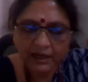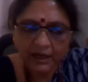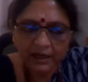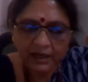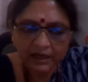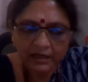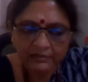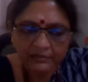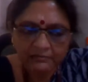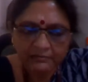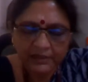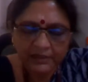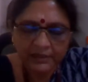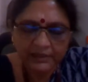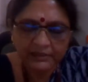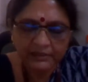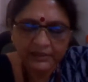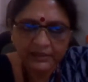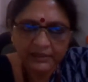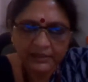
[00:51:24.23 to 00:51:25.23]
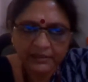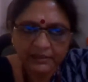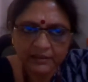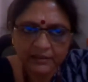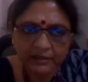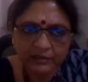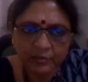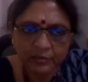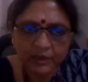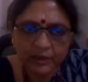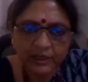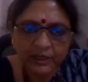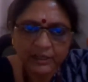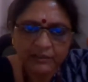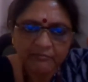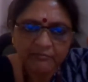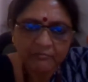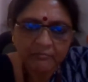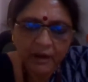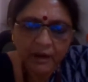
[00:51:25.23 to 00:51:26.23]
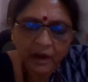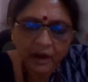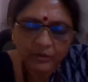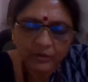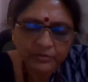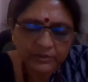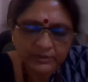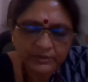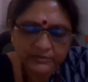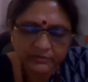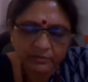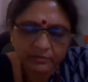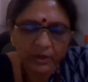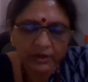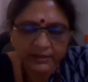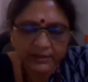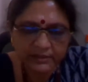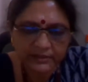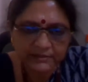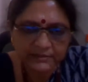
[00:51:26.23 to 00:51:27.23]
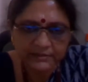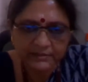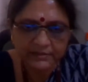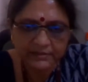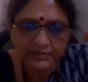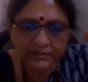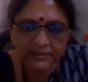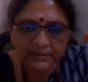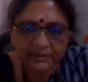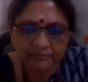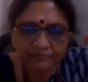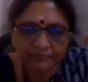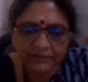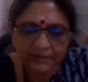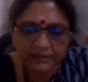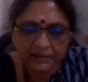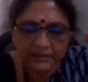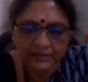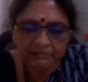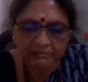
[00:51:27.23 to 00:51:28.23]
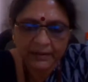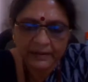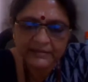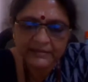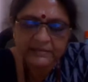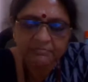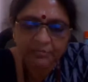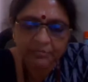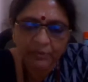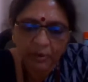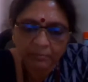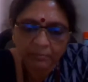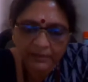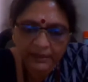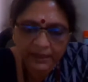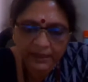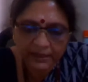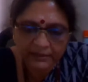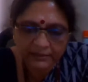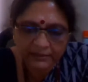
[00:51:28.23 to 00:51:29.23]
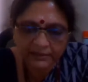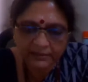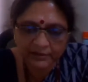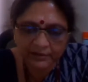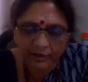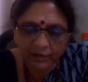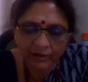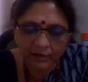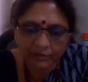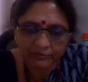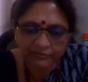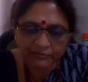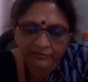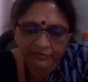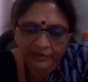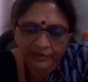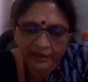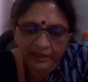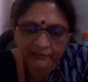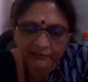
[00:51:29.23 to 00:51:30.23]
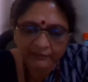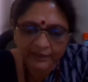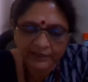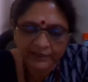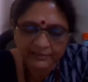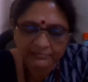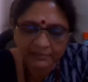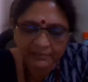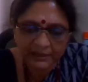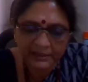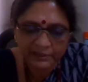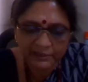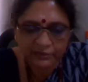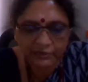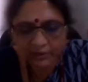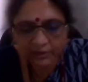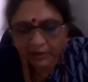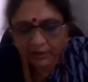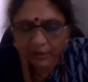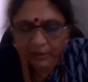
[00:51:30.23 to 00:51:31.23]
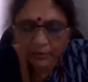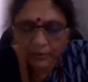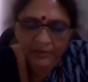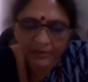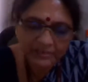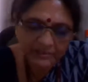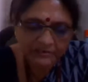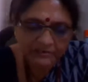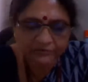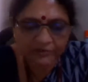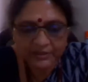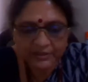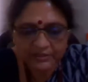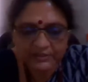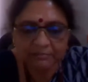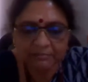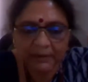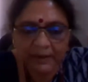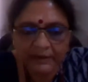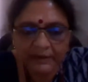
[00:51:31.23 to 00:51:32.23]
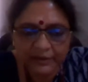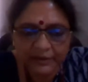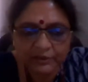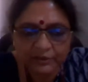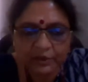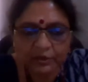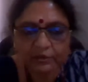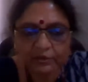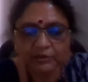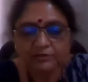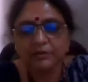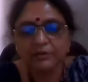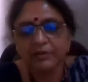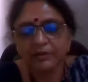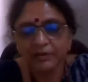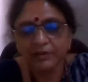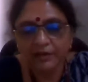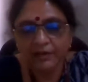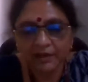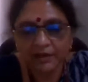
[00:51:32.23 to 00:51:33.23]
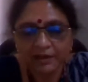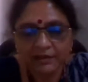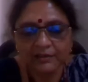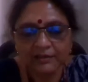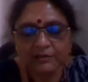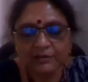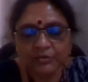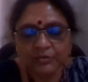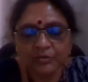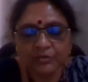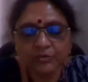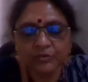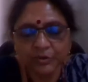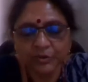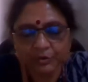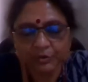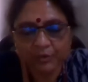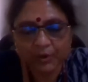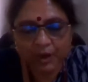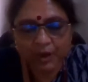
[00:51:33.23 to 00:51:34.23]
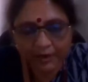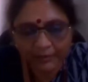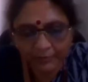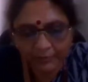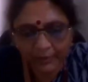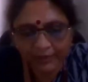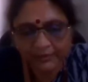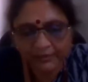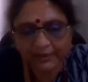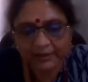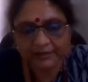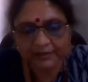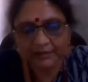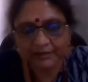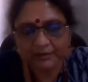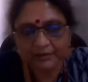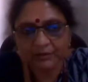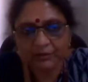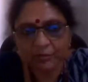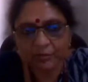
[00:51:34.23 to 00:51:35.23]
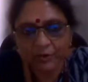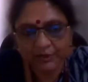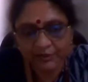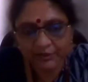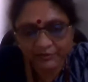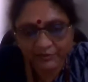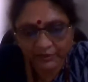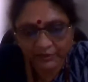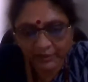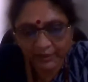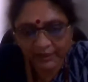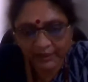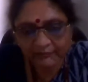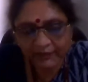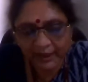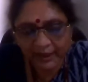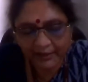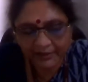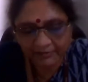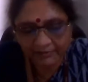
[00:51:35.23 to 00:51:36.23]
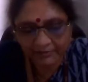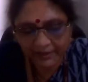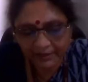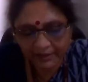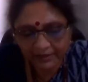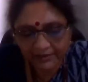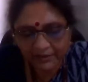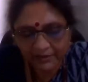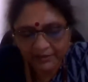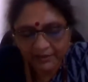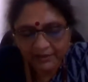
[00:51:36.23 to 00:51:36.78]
Um, the word of mouth is what is um, the best propagator of awareness building, which is, of course, dependent on uh, who you are with and what is your environment.